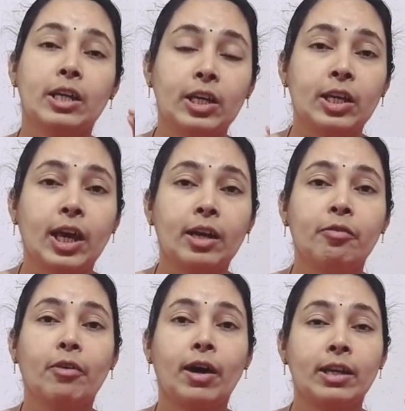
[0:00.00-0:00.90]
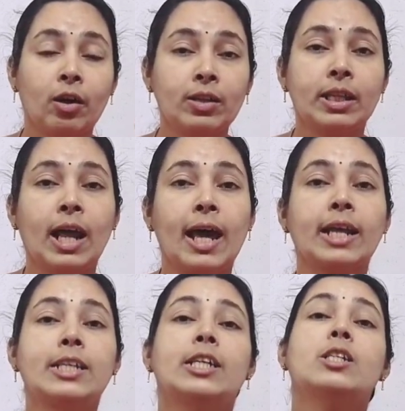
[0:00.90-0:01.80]
he can find out the
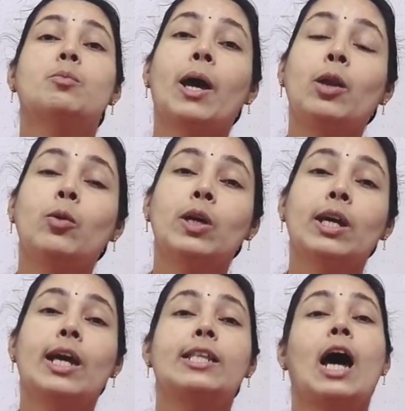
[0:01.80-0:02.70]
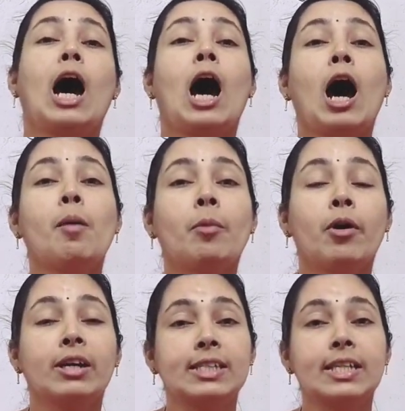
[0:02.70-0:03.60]
directions by looking at the arm
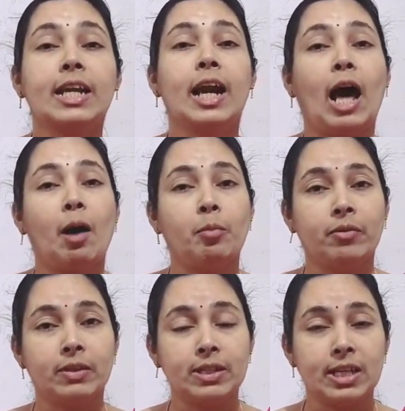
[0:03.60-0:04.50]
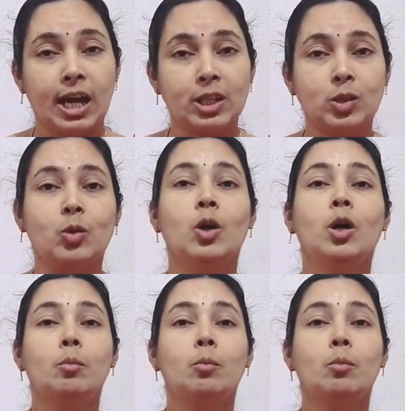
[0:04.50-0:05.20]
or extended arm of the statue.